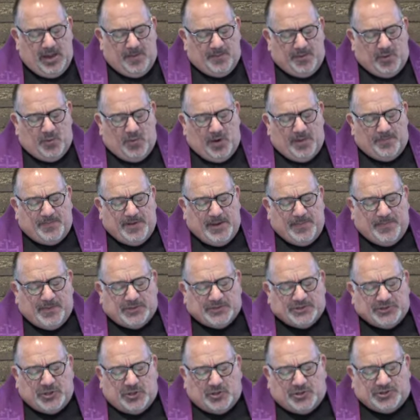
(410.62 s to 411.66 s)
But when
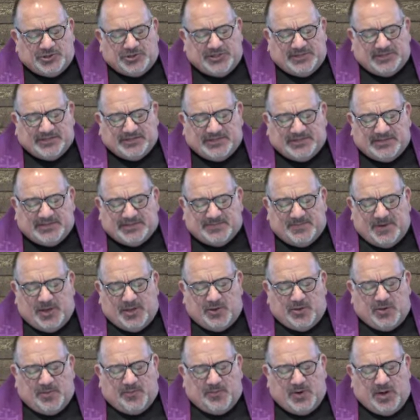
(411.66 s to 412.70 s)
people told Jesus his
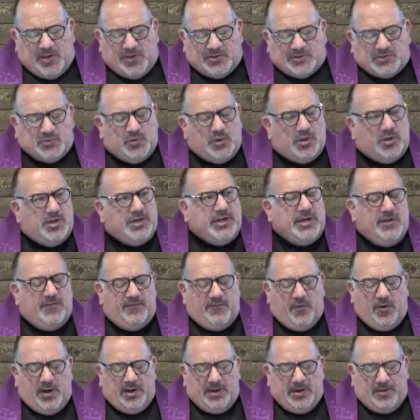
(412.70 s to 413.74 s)
mother and brothers were looking
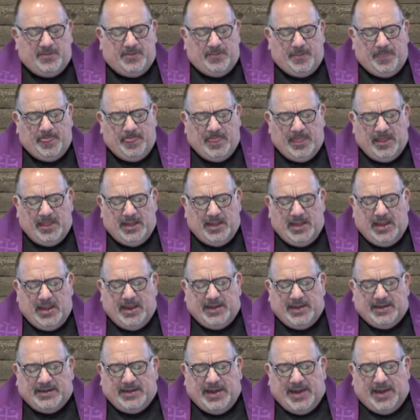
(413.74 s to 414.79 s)
for him,
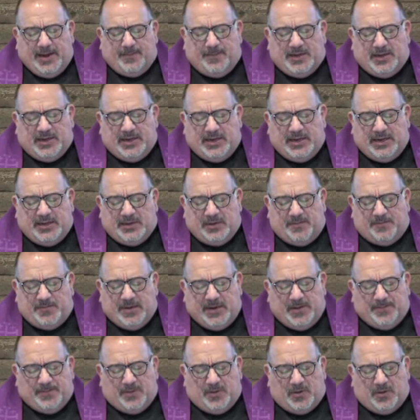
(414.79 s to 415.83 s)
namely the
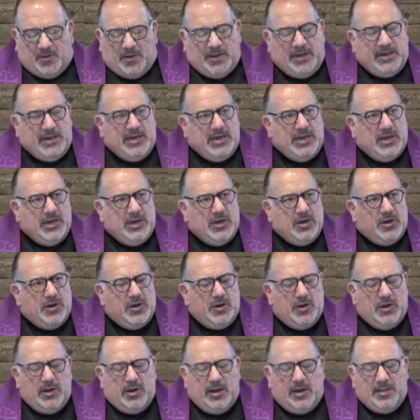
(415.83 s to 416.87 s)
people
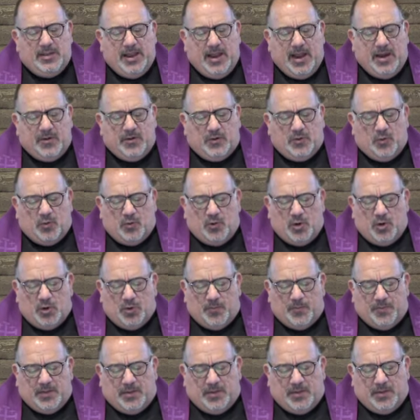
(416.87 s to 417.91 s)
here in that
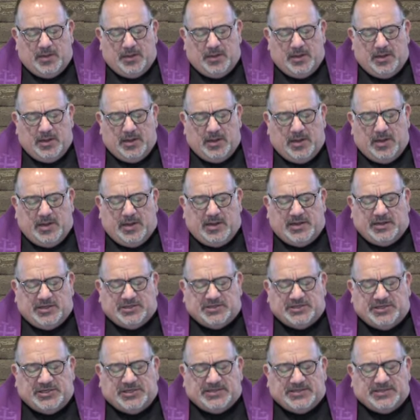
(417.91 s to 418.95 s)
group,
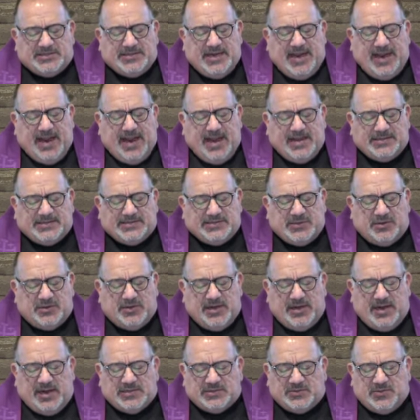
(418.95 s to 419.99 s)
Jesus answered,
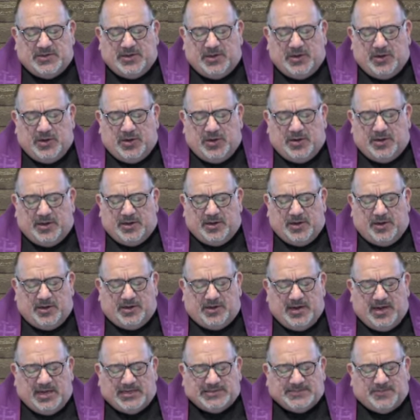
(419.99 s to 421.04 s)
as we heard in our
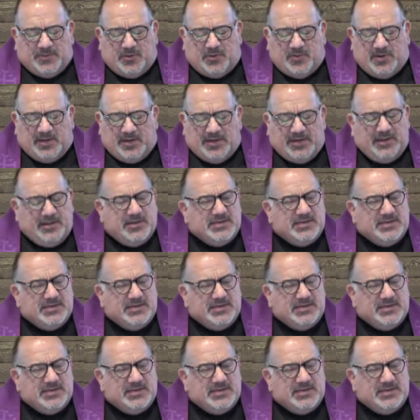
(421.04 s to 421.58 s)
gospel reading